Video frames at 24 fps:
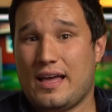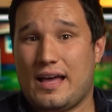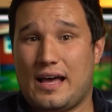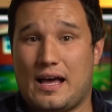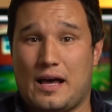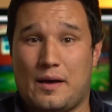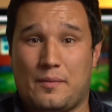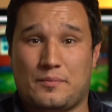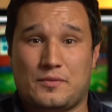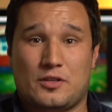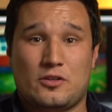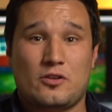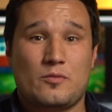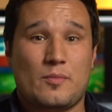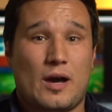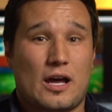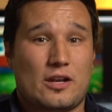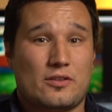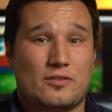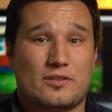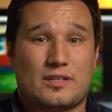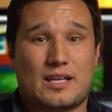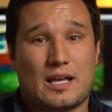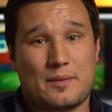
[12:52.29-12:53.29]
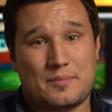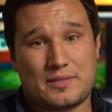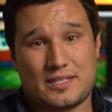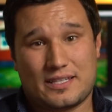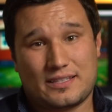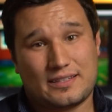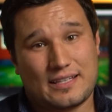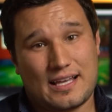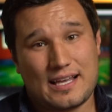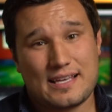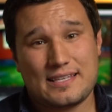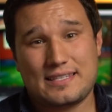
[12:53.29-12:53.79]
Um, the new model comes
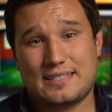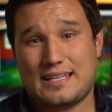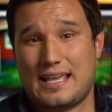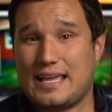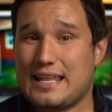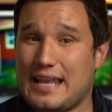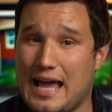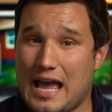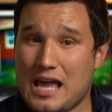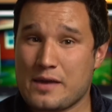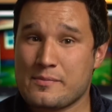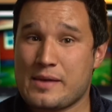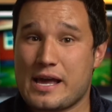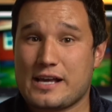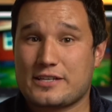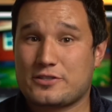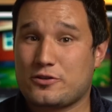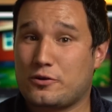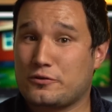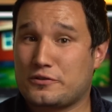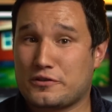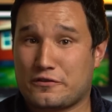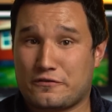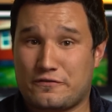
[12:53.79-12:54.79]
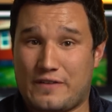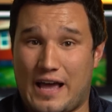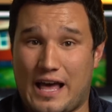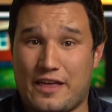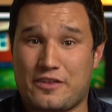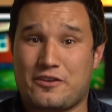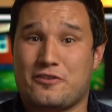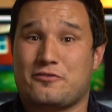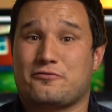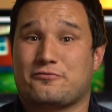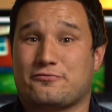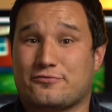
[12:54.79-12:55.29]
in less, and iMacs hold their
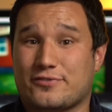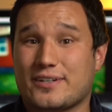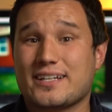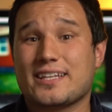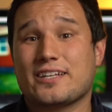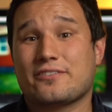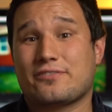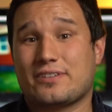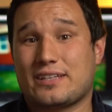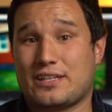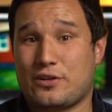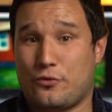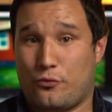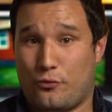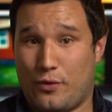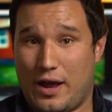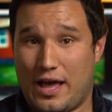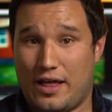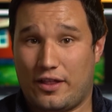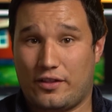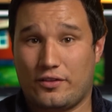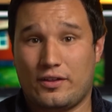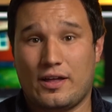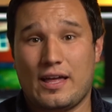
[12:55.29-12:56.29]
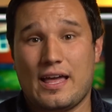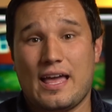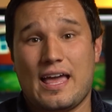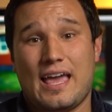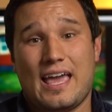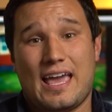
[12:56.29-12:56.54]
value really, really well,